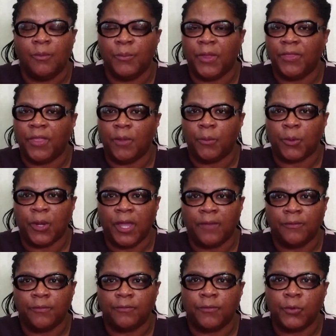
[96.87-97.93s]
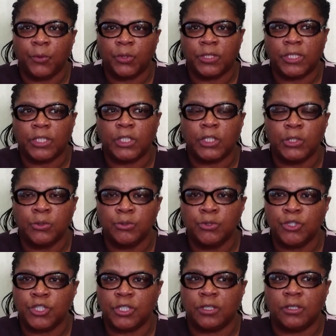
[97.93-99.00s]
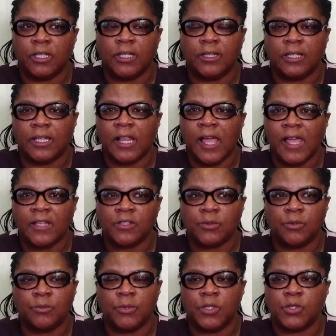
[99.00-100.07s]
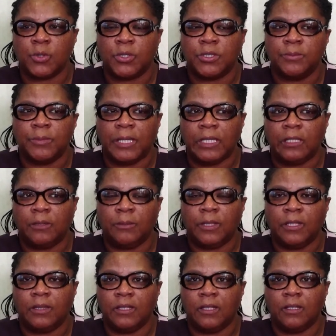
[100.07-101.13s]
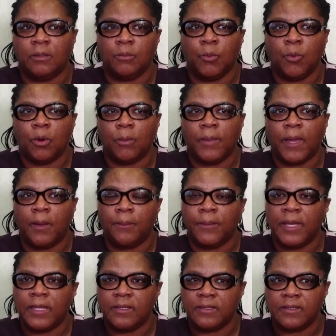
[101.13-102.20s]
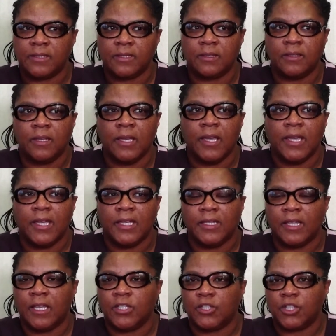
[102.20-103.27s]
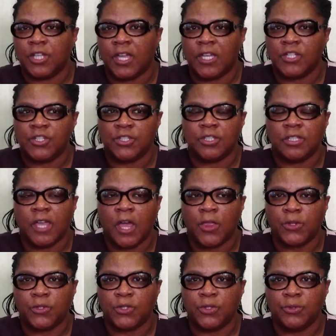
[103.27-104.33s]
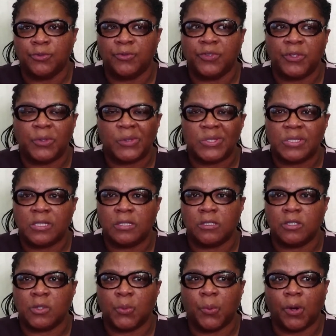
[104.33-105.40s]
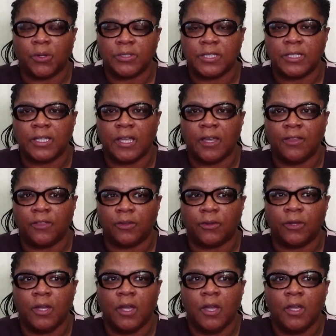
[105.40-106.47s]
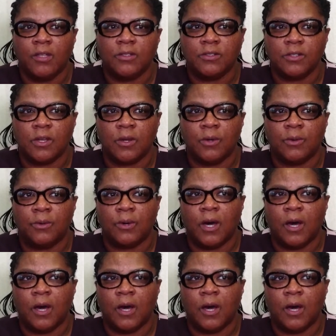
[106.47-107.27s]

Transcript: and they were having full inclusion in the classroom, it started making me think more about medicine and education and how the two fields needed to work together. So